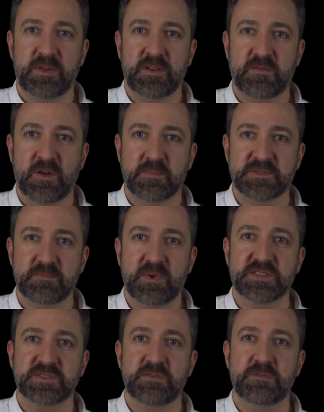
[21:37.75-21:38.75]
develops
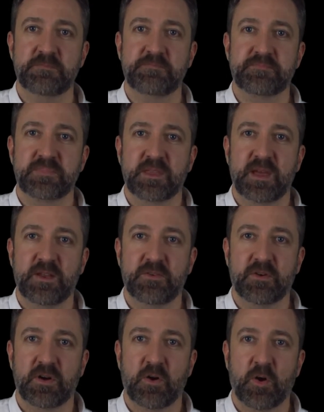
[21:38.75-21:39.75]
muscle and
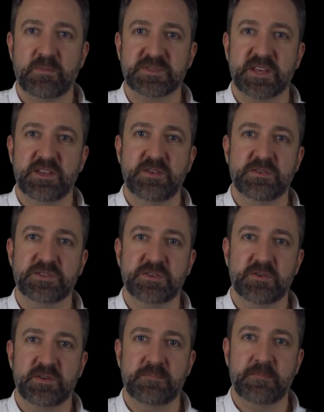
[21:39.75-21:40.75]
your arms get used
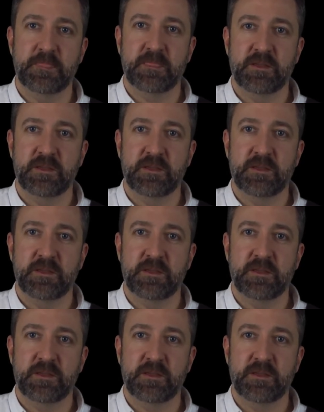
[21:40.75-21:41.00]
to it,